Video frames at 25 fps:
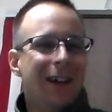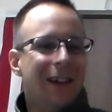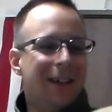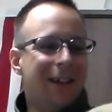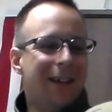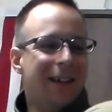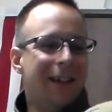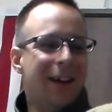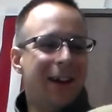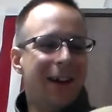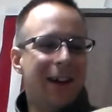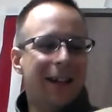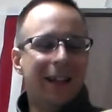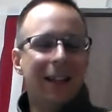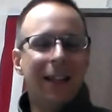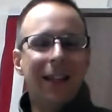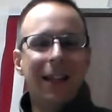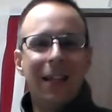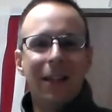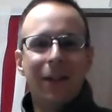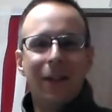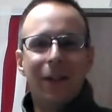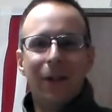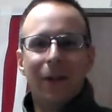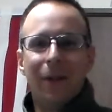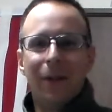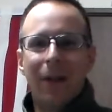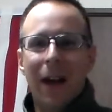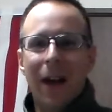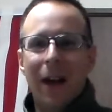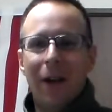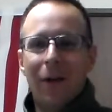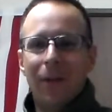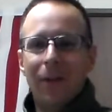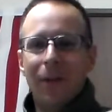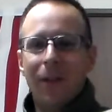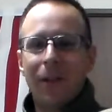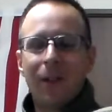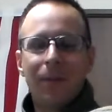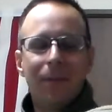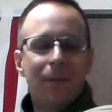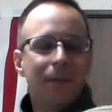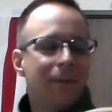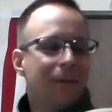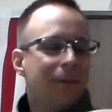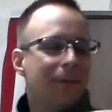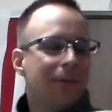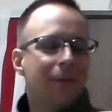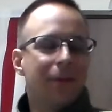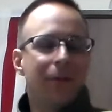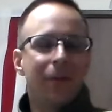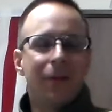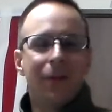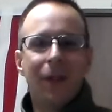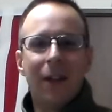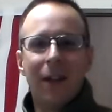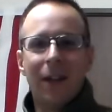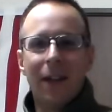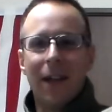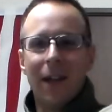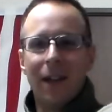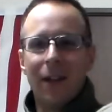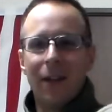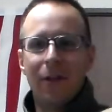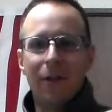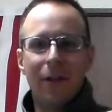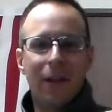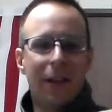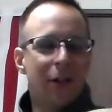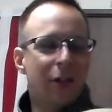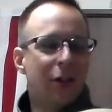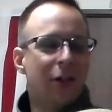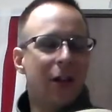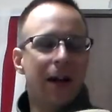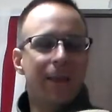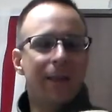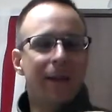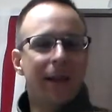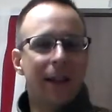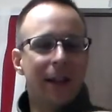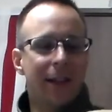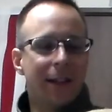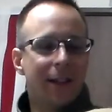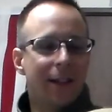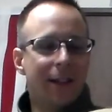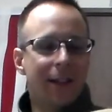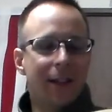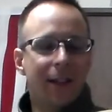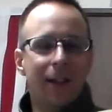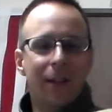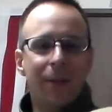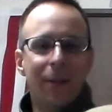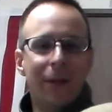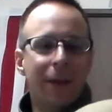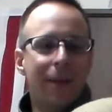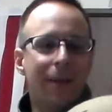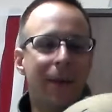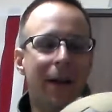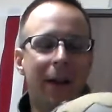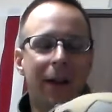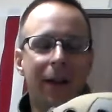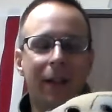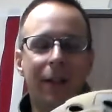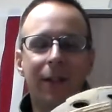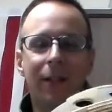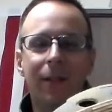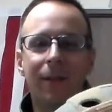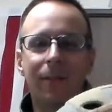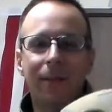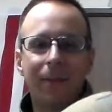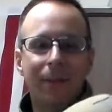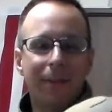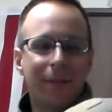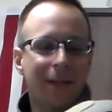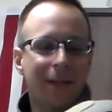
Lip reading: non-lethal rounds. Again, don't get shot by like 60 bee bags.